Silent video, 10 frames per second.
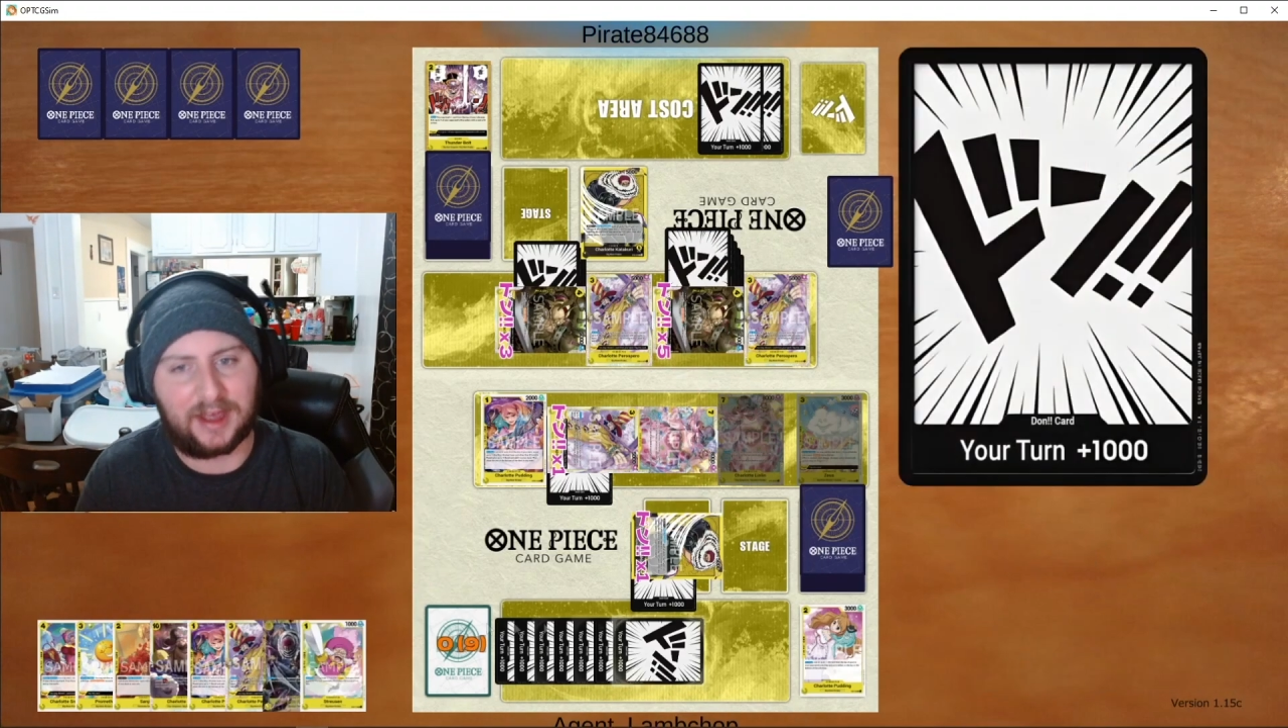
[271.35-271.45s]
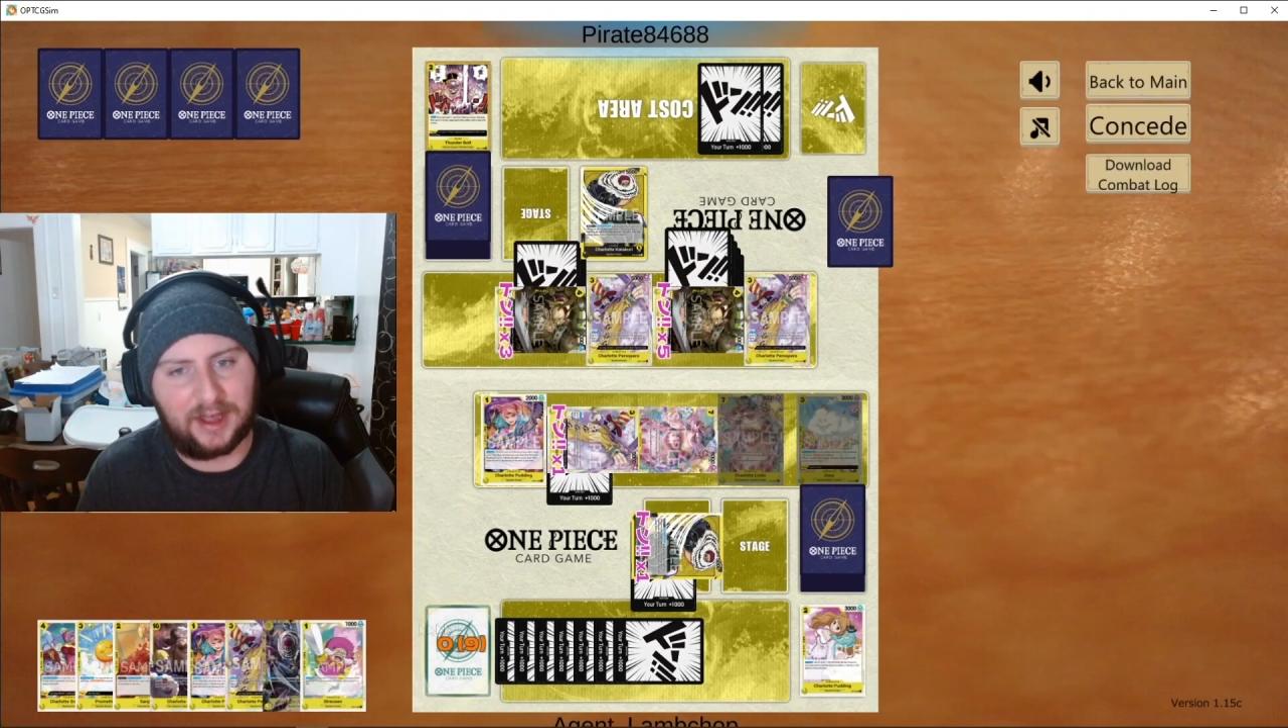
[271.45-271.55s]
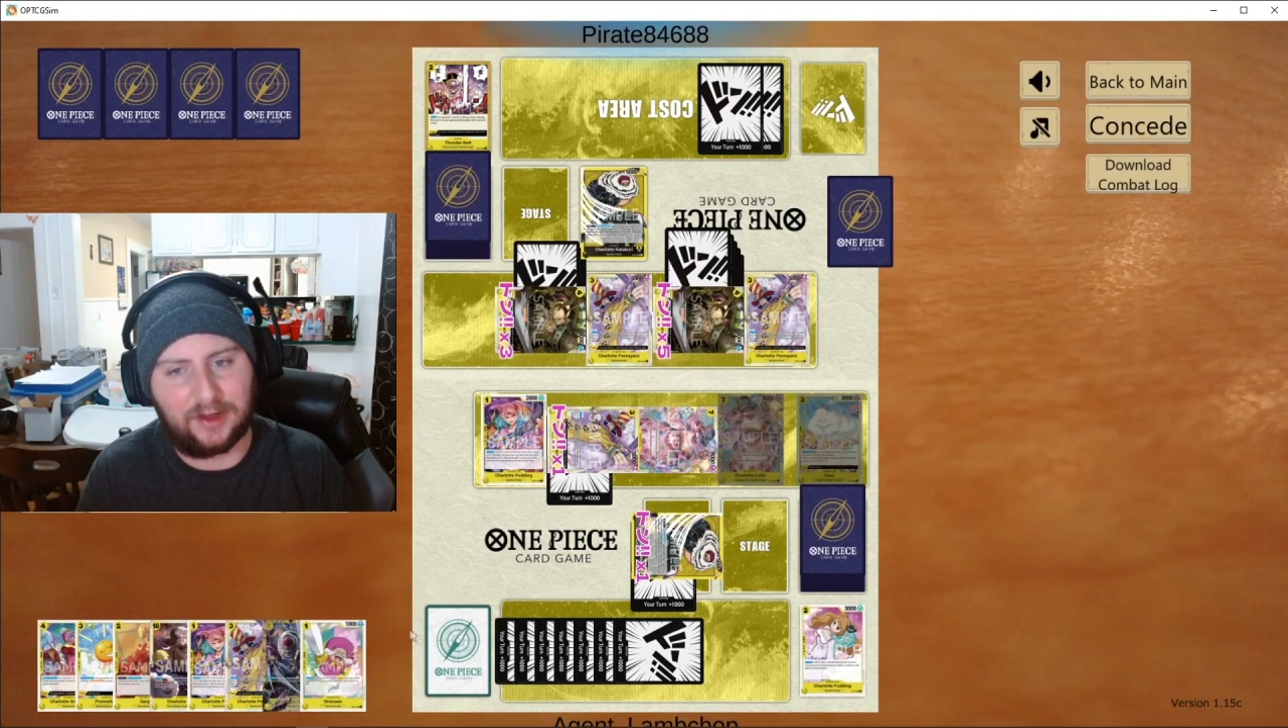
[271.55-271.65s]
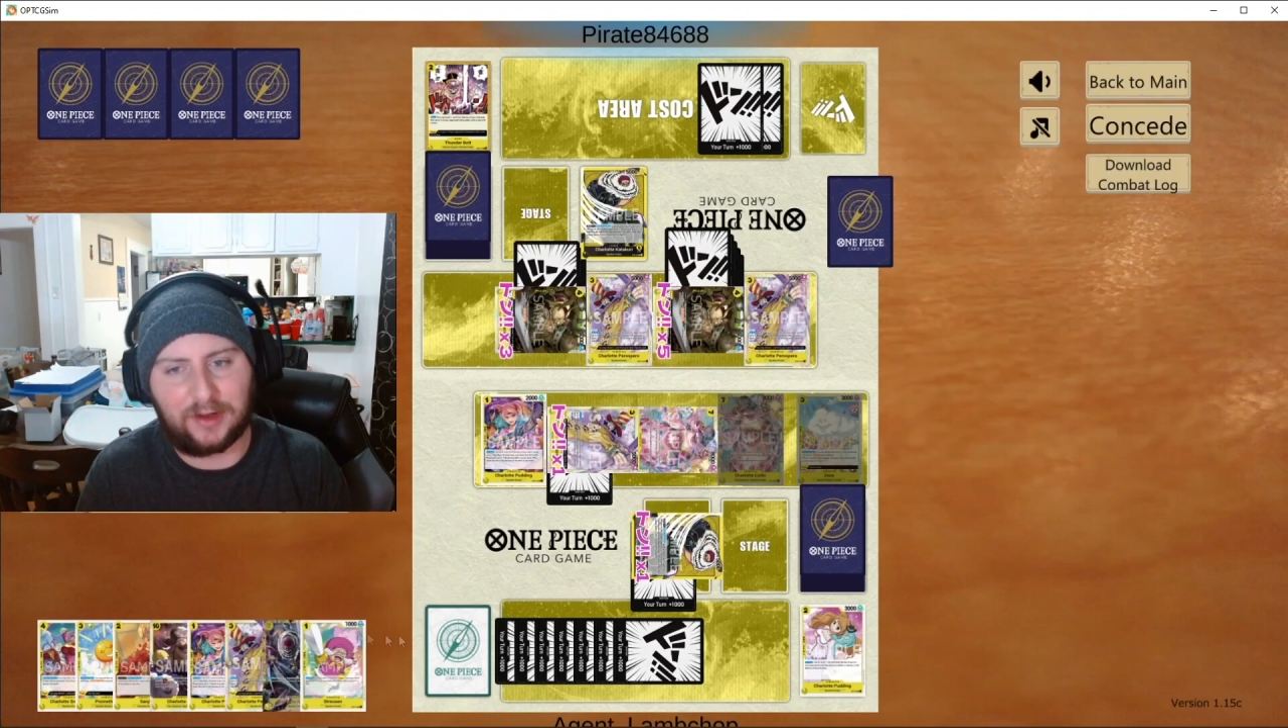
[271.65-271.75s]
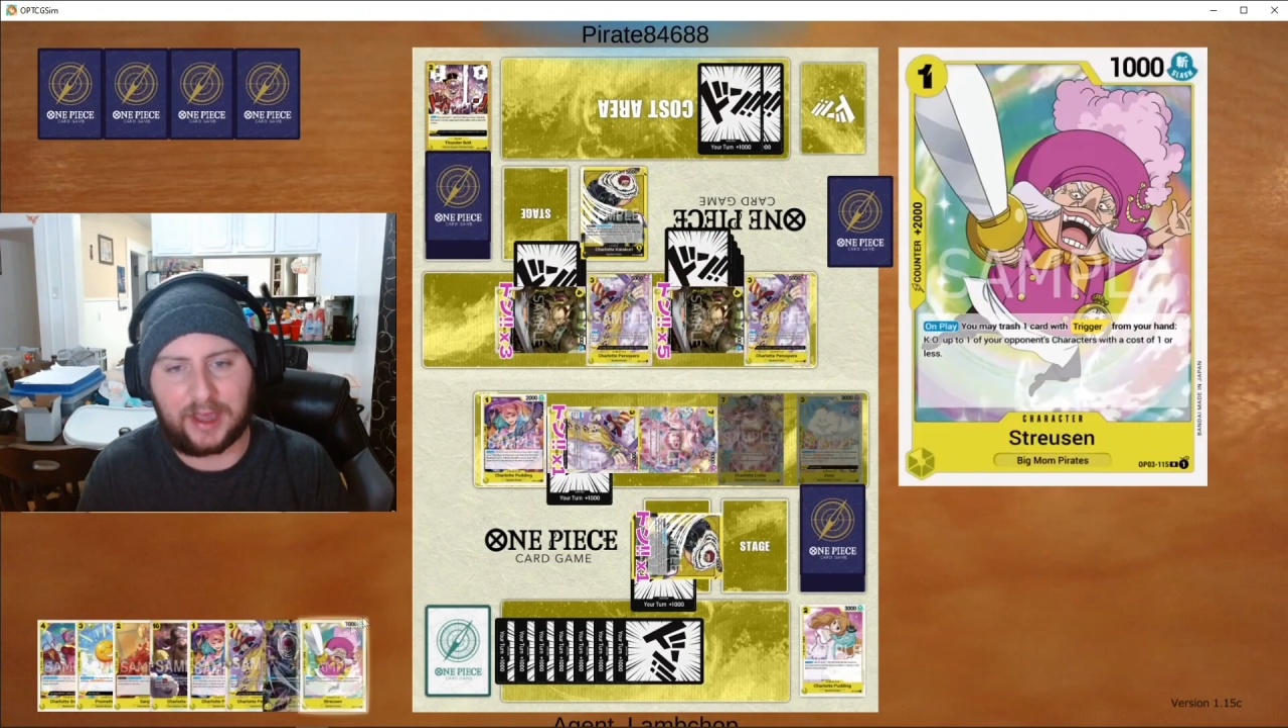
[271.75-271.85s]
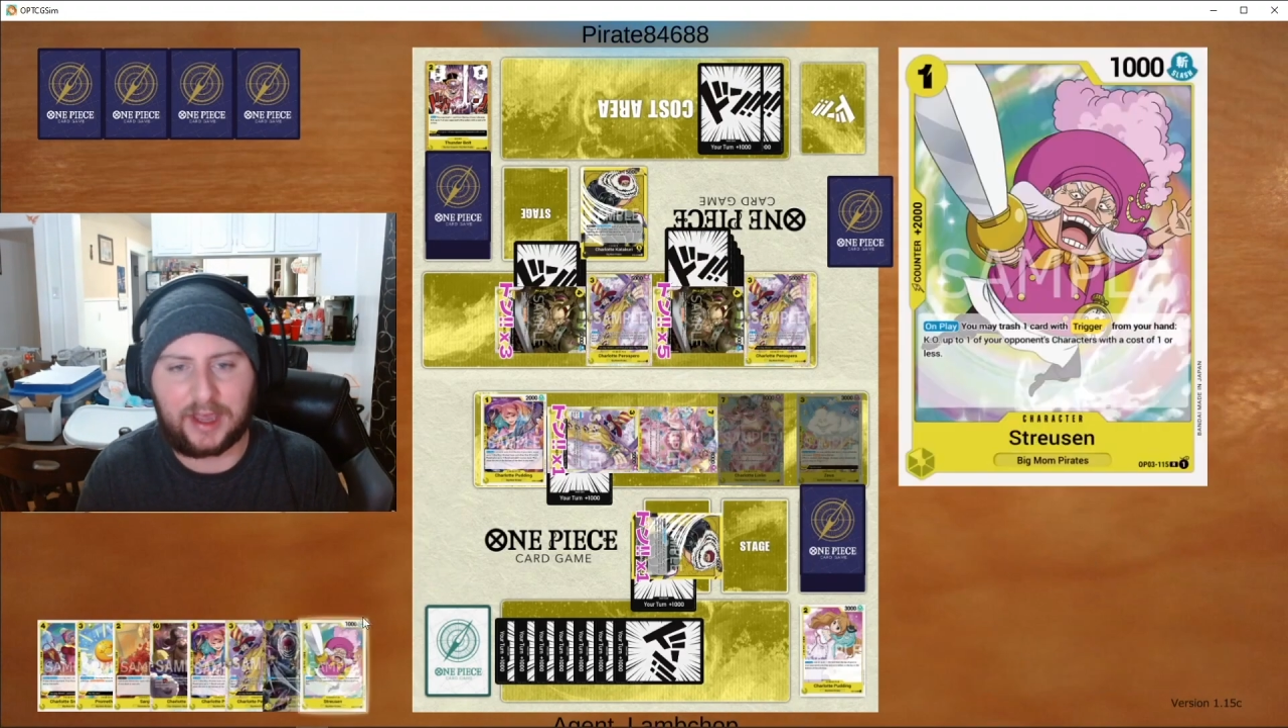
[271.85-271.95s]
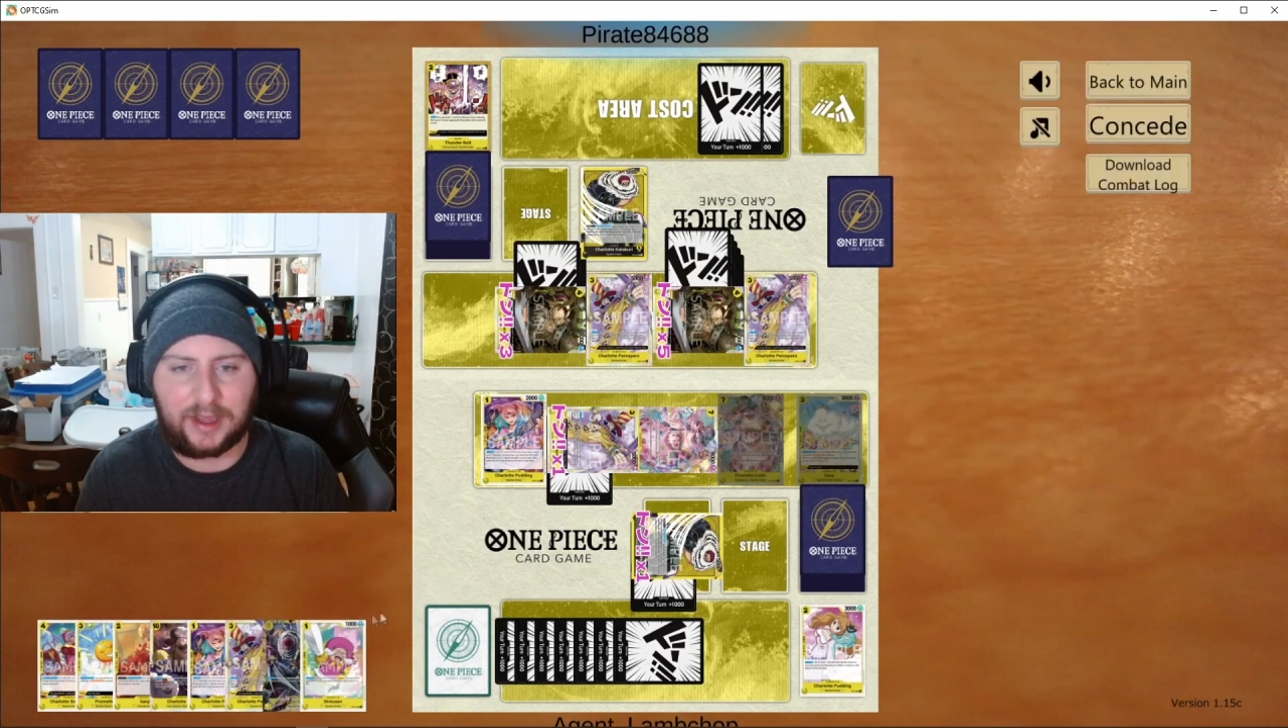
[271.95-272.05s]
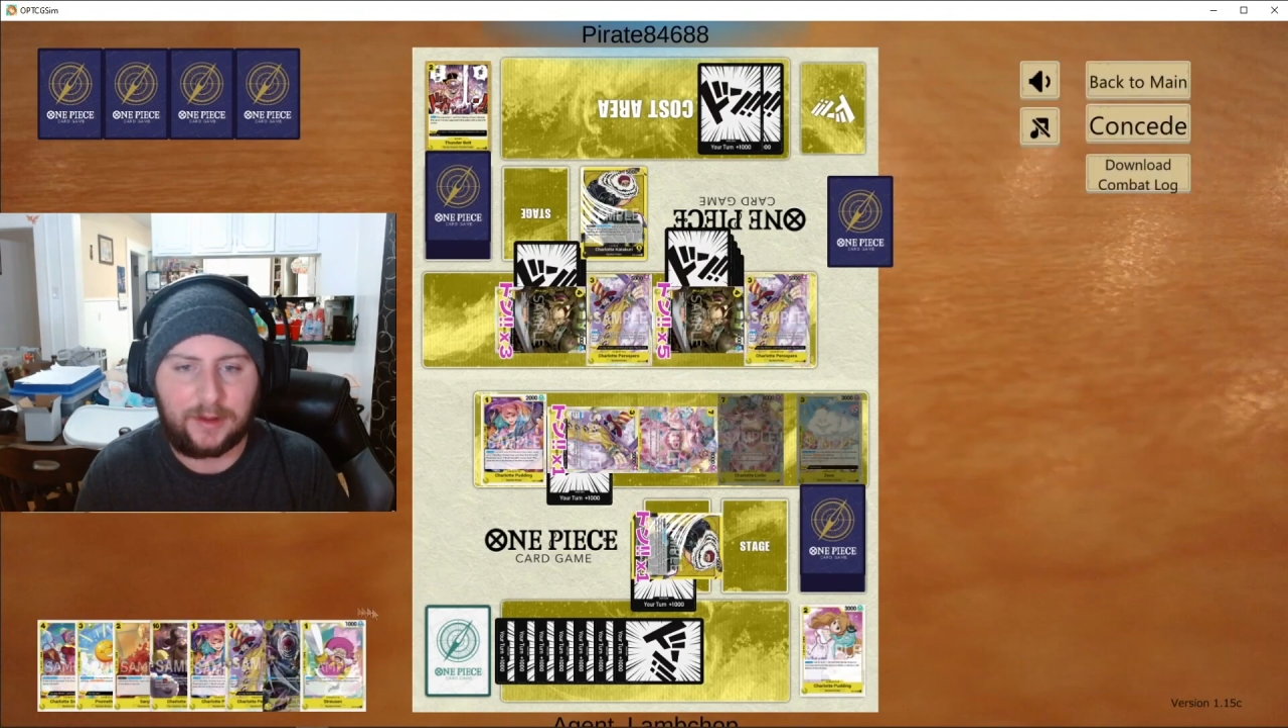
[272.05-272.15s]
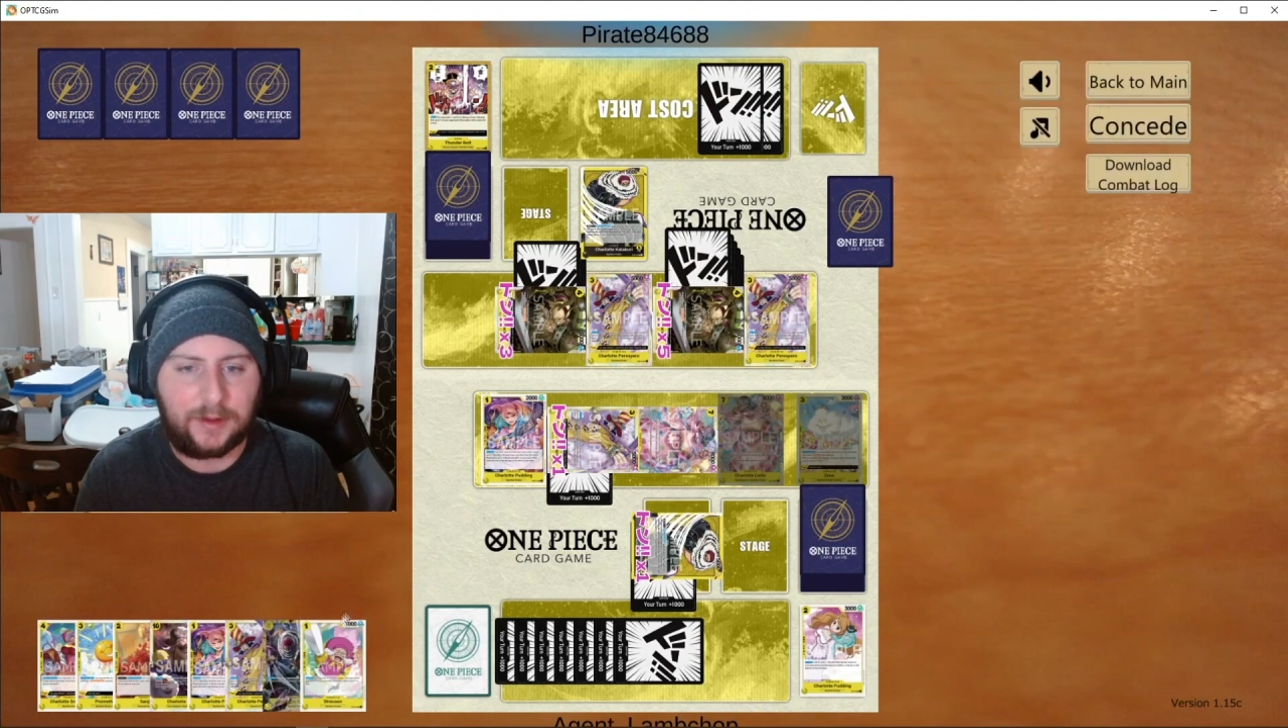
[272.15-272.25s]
okay.